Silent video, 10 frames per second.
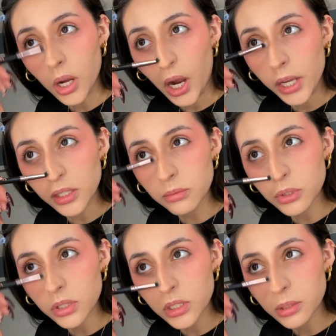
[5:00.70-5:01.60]
I think I'm
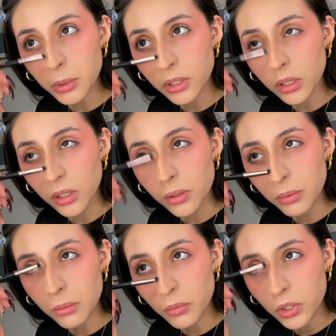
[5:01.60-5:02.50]
just gonna spend a little
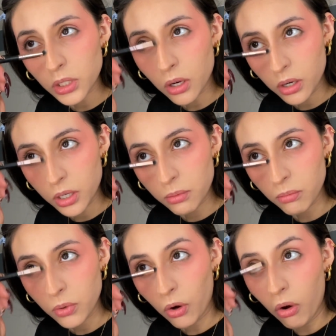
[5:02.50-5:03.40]
bit more time
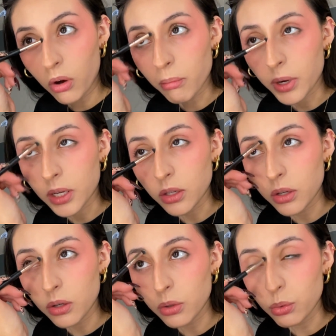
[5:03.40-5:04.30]
on my
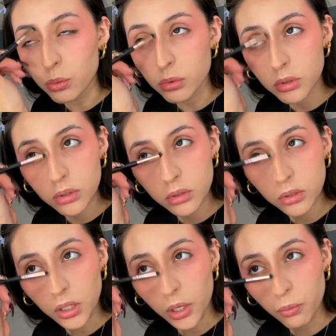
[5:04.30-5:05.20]
nose
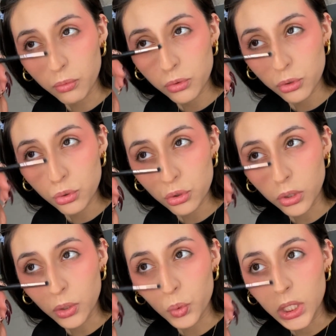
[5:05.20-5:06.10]
than I
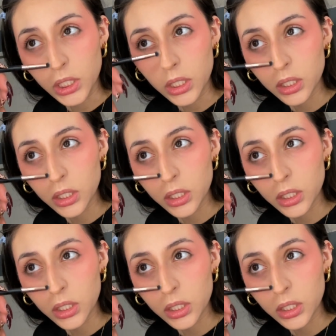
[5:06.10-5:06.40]
usually would.